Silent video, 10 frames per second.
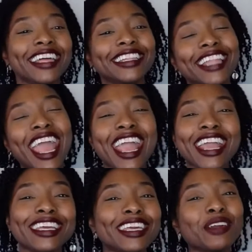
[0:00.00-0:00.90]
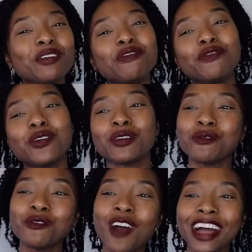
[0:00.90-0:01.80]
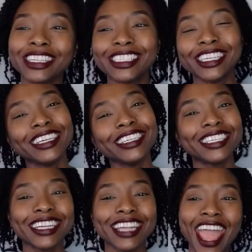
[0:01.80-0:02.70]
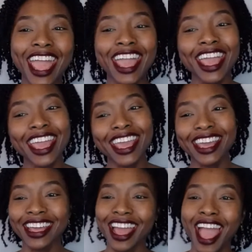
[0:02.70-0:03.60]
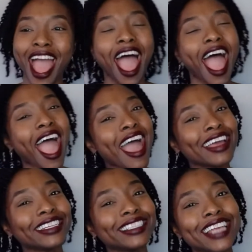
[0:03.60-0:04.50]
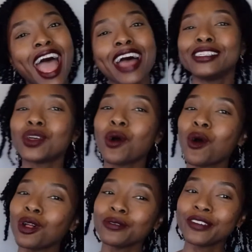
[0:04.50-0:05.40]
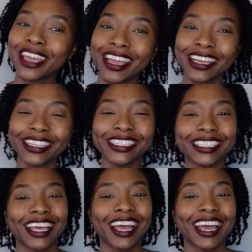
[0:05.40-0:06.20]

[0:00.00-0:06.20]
Thank you for watching today. And as always,